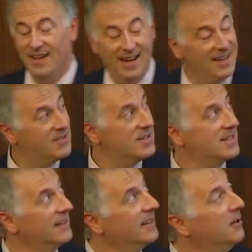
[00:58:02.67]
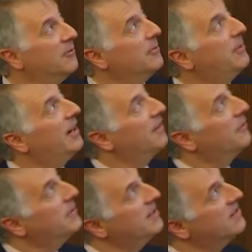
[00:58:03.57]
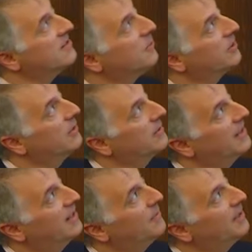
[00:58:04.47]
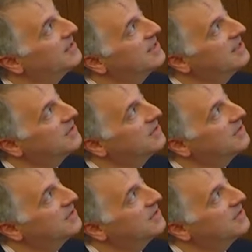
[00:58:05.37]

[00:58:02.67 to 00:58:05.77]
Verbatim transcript: And interestingly, over about three years of working with the head mouse, he